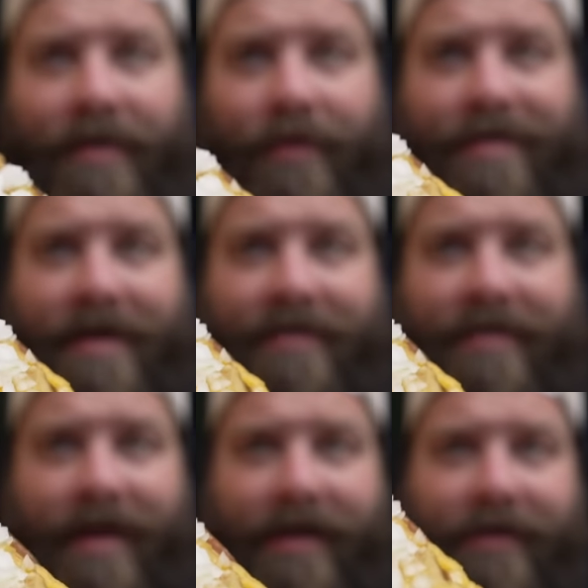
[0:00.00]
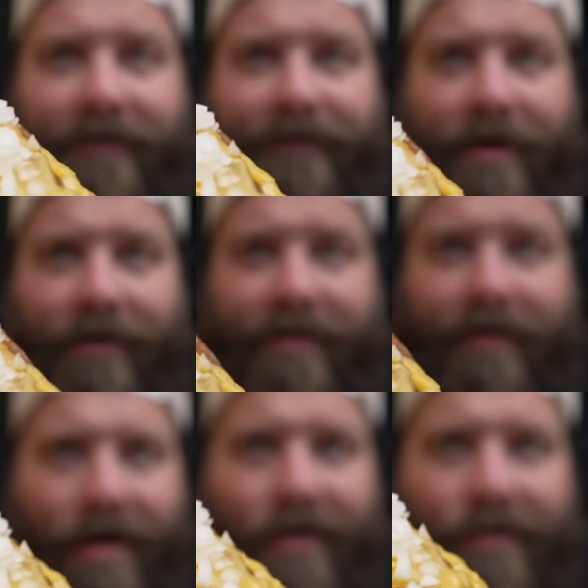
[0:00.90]
I mean, what's not to like here, folks?
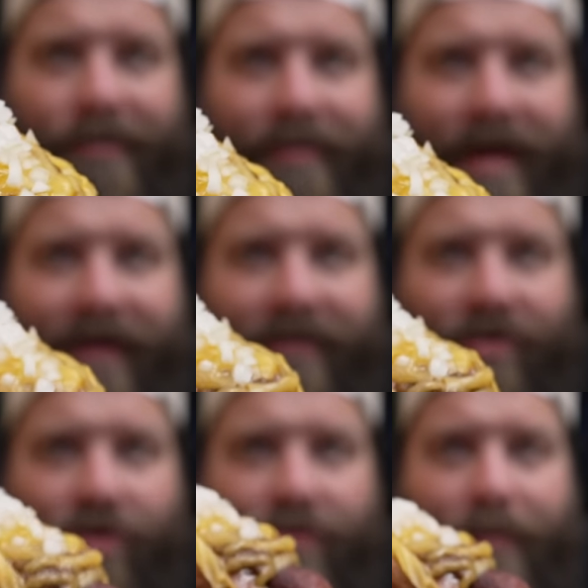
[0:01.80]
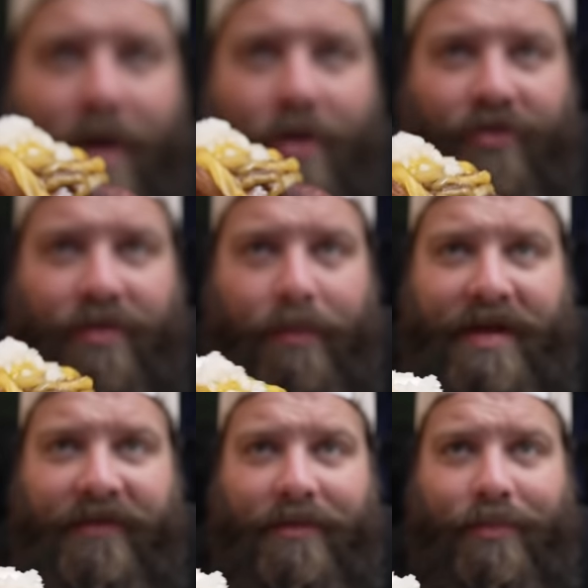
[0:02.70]
Homemade smoked
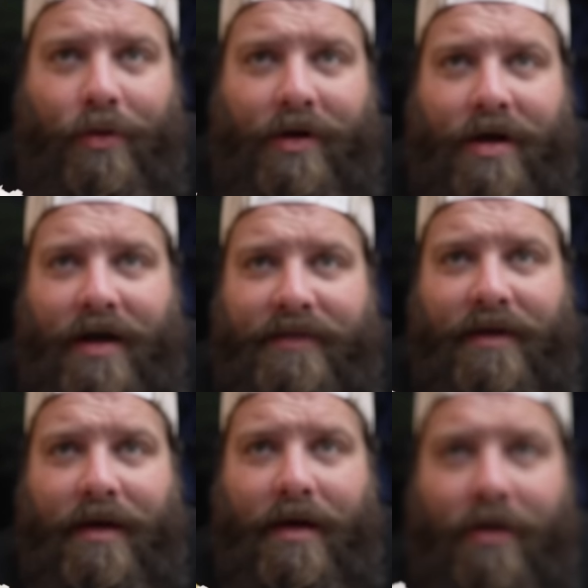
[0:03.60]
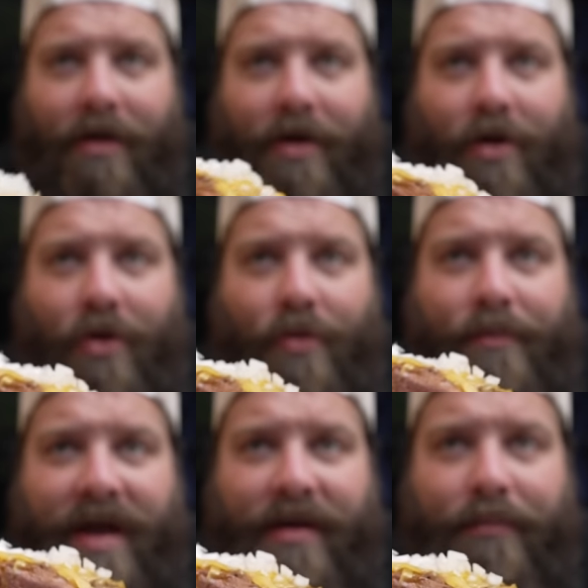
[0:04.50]
beef and pork hot dog on a
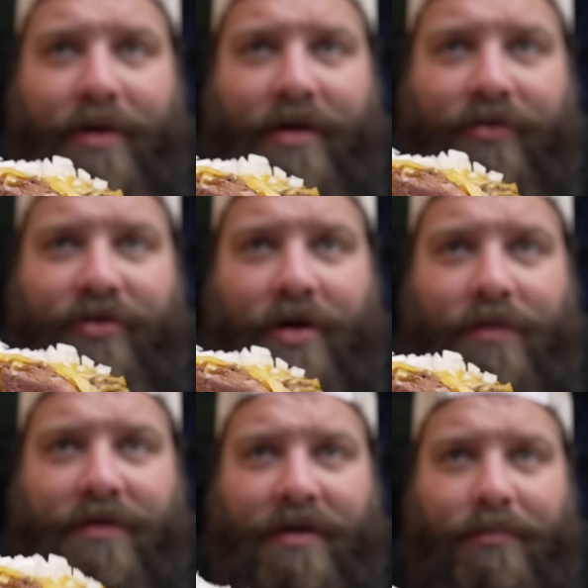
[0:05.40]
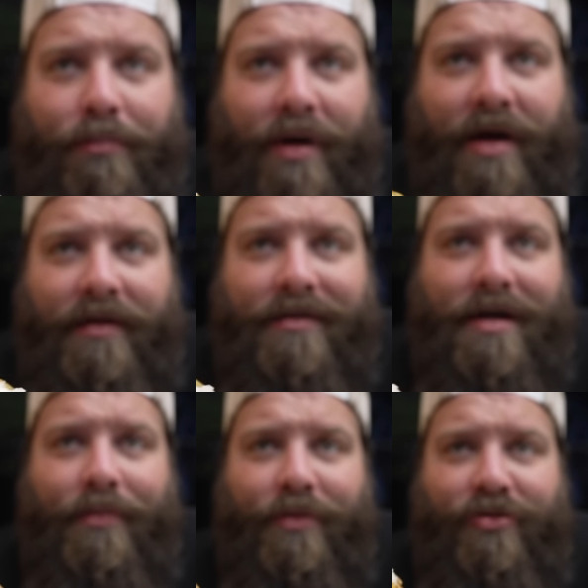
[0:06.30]
homemade butter toasted bun
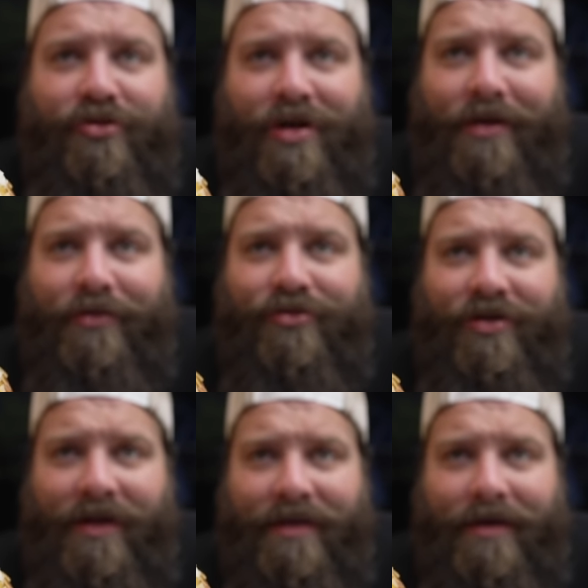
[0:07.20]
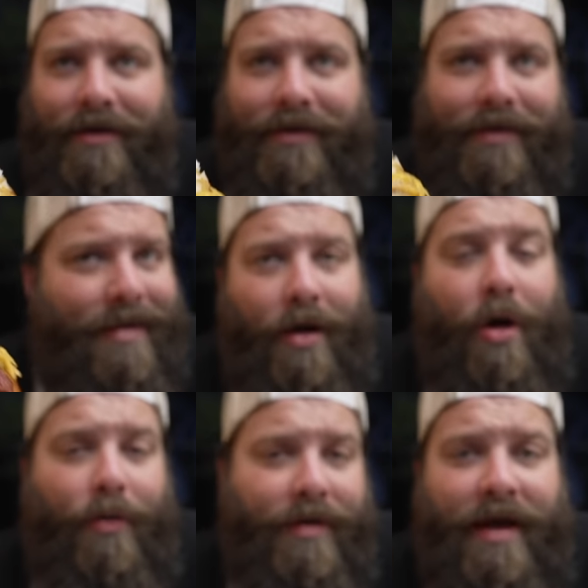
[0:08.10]
topped with cheddar cheese and onions.
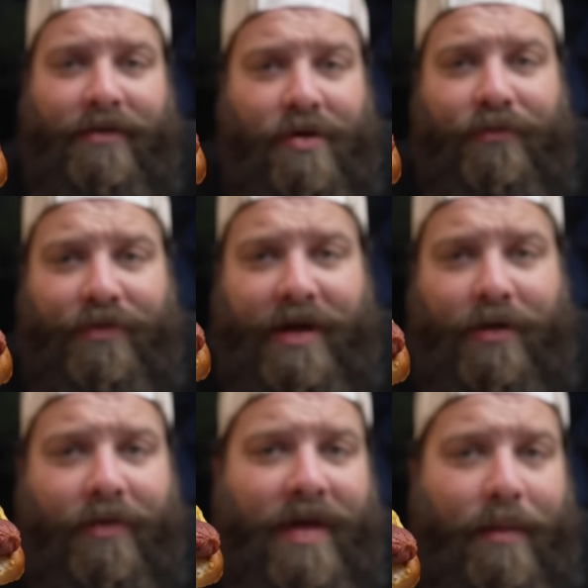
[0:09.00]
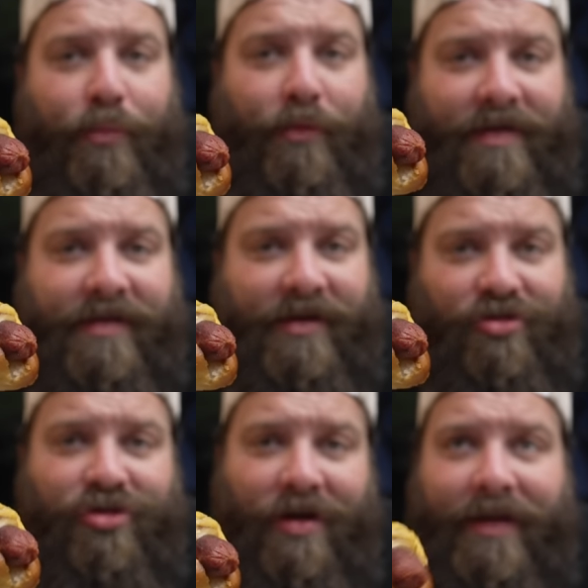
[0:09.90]
Oh yeah, don't forget all that brisket
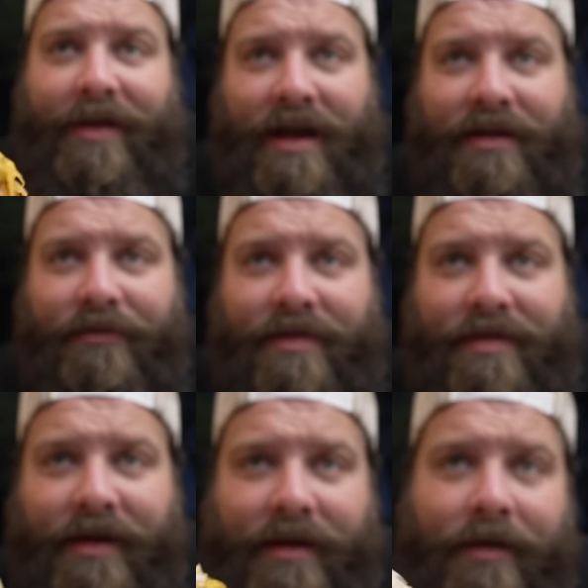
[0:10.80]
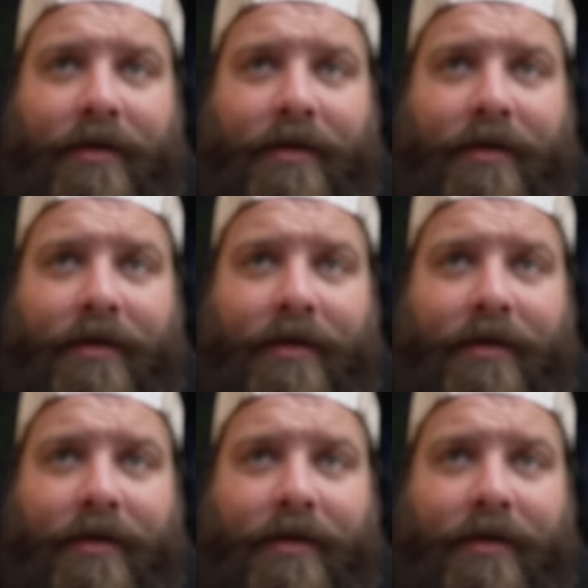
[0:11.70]
chili. Can't even see it.